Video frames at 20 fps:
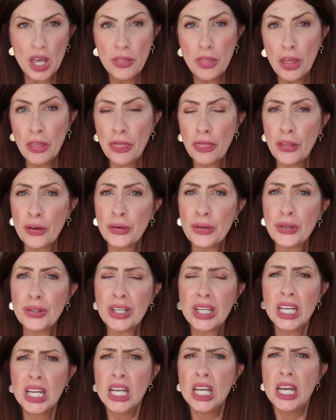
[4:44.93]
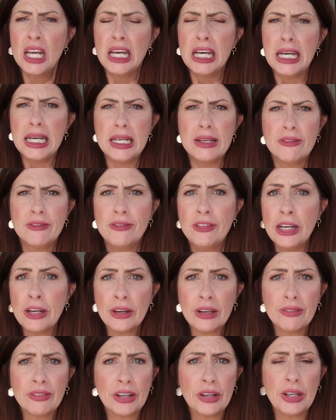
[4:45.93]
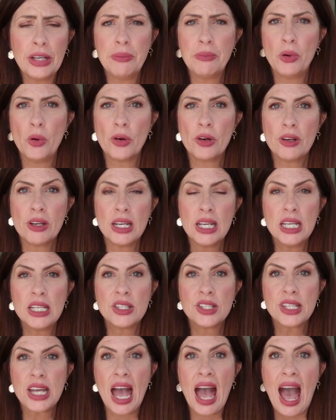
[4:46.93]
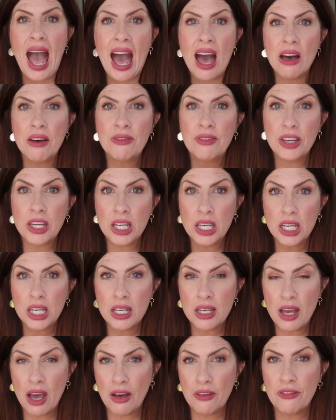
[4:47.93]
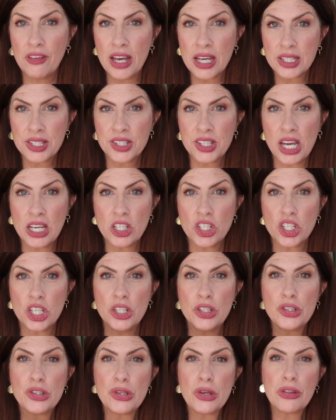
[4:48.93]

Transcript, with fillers: The third, very important, is to have enough extensions.